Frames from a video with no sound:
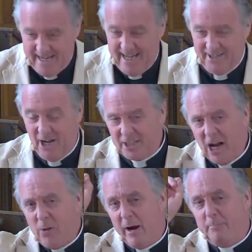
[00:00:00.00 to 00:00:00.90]
Not
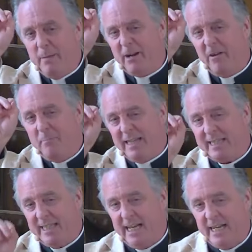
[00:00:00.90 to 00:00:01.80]
only were people of immense
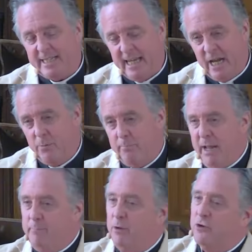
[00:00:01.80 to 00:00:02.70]
dignity, were
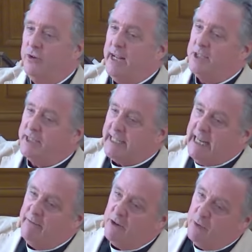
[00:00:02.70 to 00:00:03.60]
people created to
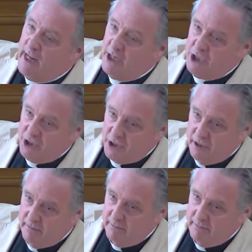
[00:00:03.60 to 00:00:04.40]
live in relationship.